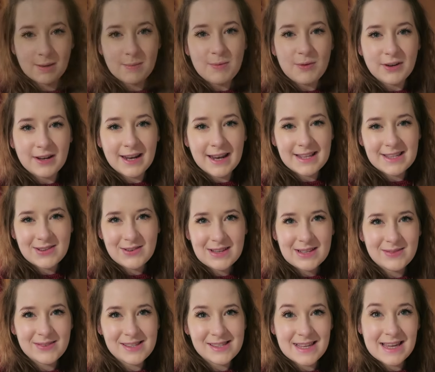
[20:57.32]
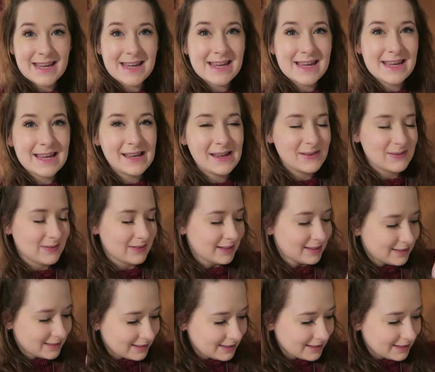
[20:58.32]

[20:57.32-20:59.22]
Good morning, it's Christmas Eve!